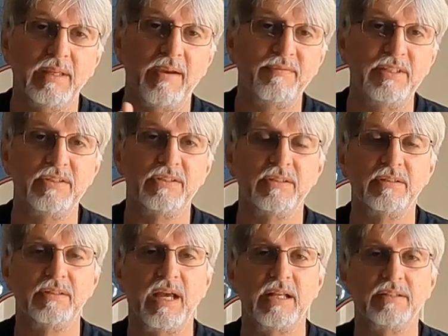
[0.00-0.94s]
half decent
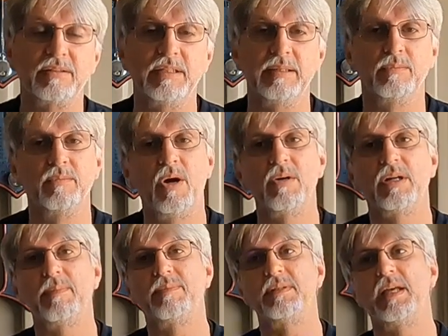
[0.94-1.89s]
night's sleep.
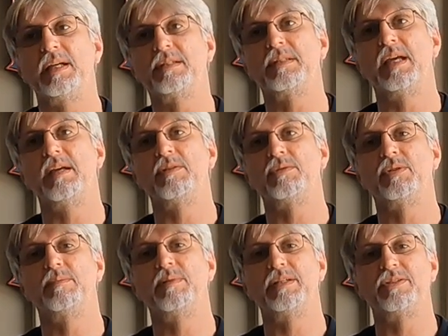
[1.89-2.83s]
Woke up the next day, which
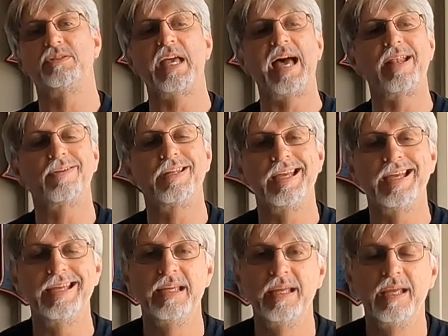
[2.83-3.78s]
would have been a
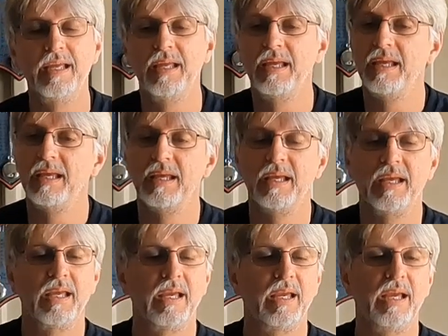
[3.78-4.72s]
Saturday,
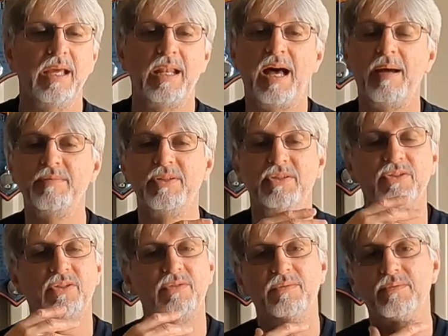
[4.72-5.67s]
and I'm
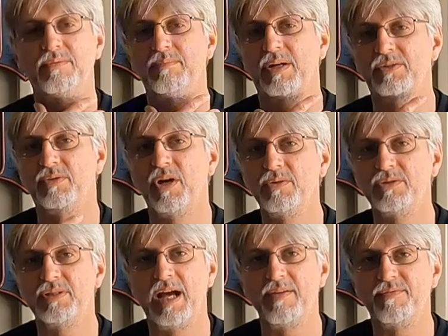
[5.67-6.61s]
just my
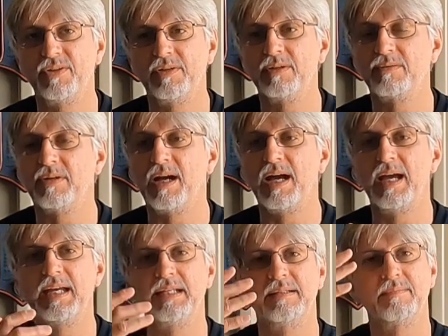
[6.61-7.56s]
throat's not feeling
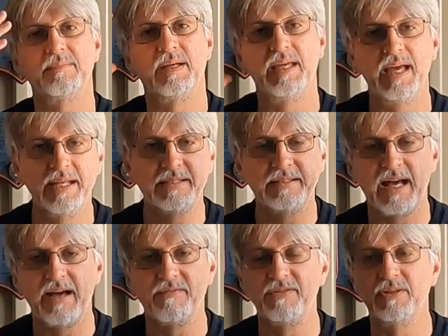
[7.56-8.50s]
right, my head's
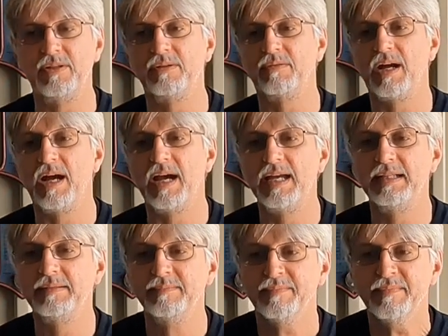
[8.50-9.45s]
not feeling
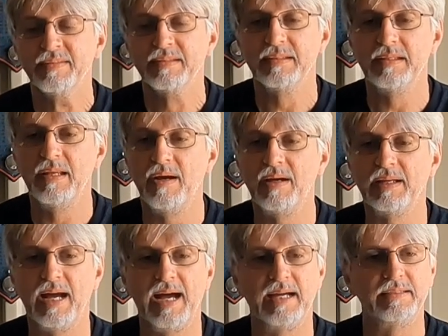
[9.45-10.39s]
right. You know,
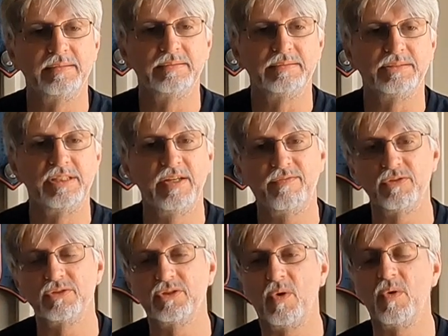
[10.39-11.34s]
I got
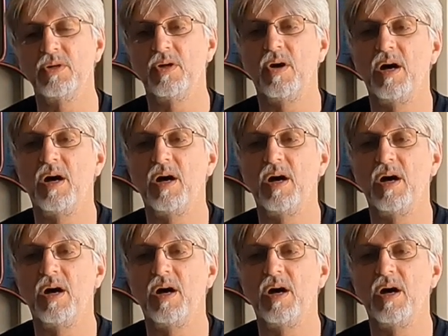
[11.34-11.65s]
sniffles going